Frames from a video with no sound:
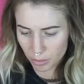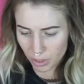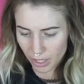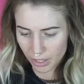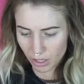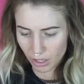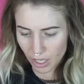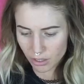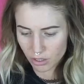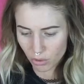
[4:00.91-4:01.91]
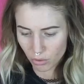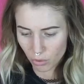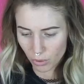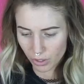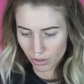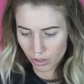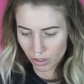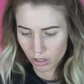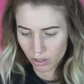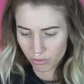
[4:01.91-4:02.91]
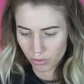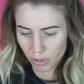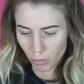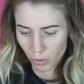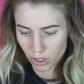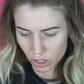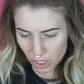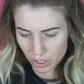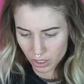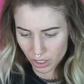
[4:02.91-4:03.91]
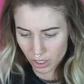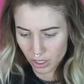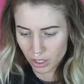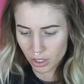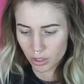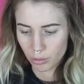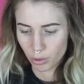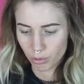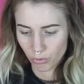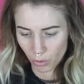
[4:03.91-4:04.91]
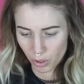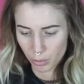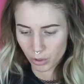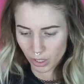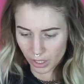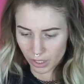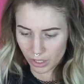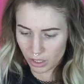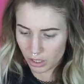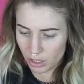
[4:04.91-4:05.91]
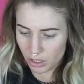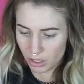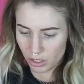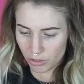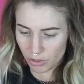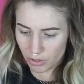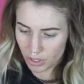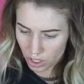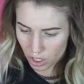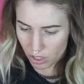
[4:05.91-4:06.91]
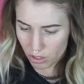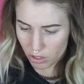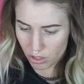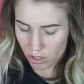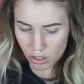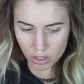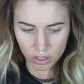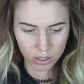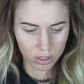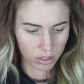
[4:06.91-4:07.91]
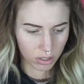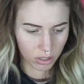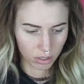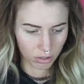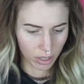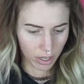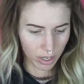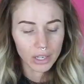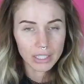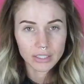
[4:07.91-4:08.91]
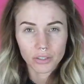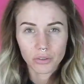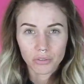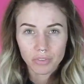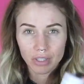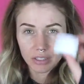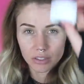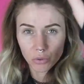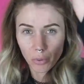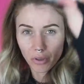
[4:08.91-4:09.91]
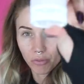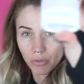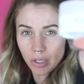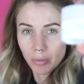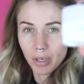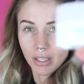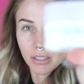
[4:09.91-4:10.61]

Apply a light oil-free moisturizer before applying your foundation. Okay. Hey guys, I don't know if this is oil-free, but I